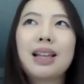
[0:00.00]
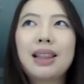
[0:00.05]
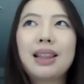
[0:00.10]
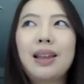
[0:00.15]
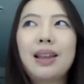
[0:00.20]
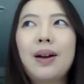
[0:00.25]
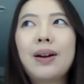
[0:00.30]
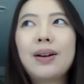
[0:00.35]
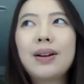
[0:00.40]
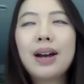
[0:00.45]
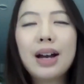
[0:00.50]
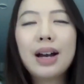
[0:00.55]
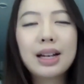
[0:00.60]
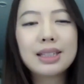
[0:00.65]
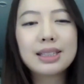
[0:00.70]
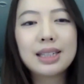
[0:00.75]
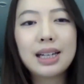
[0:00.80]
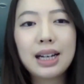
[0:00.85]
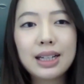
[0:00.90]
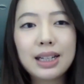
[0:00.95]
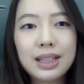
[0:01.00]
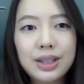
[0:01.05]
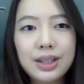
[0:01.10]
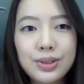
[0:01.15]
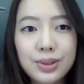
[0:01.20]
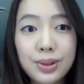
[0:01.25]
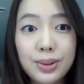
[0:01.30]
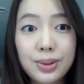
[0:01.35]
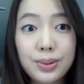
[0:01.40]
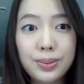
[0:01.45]
they're not exactly
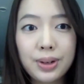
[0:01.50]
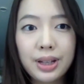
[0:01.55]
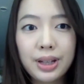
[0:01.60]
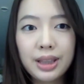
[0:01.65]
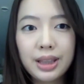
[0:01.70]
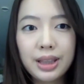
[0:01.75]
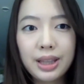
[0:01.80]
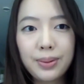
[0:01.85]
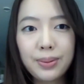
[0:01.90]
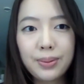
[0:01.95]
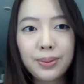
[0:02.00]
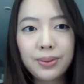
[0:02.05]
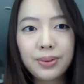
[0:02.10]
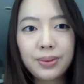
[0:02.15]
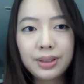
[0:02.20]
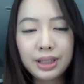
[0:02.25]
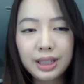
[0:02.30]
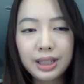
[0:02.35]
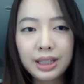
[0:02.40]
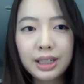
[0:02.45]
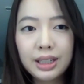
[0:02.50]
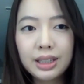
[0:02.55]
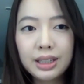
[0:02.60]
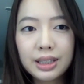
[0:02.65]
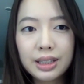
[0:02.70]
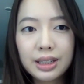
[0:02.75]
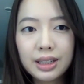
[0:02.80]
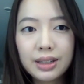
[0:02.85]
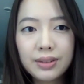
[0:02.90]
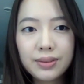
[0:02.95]
sure what they need
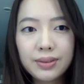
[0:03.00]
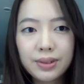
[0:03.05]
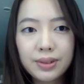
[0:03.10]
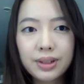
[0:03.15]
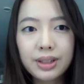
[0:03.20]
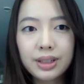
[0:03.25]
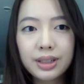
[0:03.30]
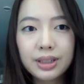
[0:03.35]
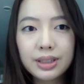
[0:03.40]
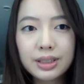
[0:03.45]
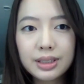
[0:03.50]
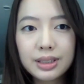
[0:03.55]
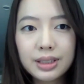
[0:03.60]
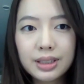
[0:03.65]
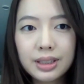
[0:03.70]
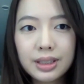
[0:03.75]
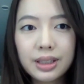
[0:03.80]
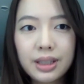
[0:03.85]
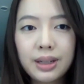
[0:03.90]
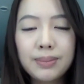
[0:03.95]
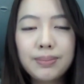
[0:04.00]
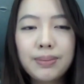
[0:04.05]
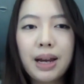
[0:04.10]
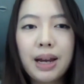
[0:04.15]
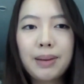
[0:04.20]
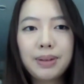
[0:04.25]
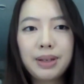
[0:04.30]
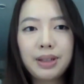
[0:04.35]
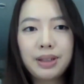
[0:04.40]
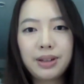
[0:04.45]
for this. It
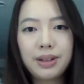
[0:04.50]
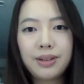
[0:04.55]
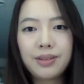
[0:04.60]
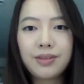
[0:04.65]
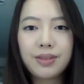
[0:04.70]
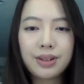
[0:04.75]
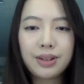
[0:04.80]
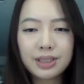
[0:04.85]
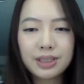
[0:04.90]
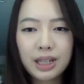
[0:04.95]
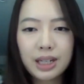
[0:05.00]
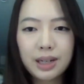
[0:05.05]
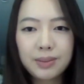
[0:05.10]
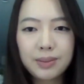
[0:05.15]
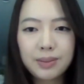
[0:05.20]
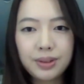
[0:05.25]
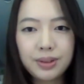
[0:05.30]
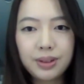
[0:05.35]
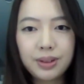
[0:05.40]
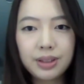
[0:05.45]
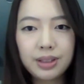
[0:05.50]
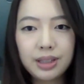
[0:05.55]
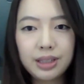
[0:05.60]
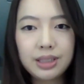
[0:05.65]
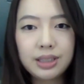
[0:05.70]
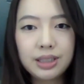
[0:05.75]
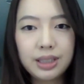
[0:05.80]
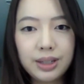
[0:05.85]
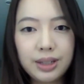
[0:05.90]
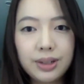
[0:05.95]
might be their first time doing
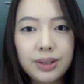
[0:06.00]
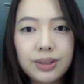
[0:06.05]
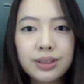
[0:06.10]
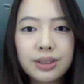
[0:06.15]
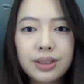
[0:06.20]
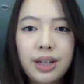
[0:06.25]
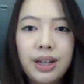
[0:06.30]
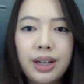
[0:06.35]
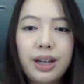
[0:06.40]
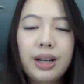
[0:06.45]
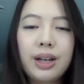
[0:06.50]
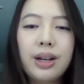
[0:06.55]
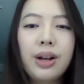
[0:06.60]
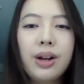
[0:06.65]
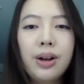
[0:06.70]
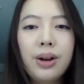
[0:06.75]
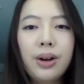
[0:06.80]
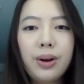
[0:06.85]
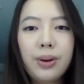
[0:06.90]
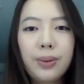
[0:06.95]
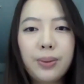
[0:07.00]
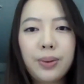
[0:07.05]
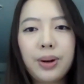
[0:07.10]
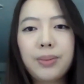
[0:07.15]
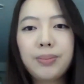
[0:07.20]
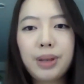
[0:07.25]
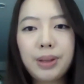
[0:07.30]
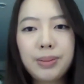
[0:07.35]
these deals. They weren't